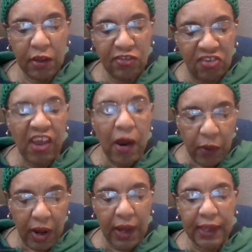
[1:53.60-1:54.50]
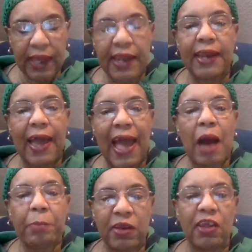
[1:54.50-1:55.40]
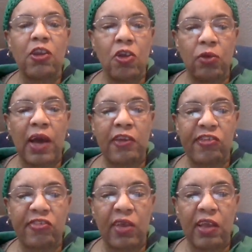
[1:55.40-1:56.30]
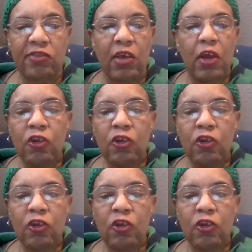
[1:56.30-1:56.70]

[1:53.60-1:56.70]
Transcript: terror. Can it happen in the United States?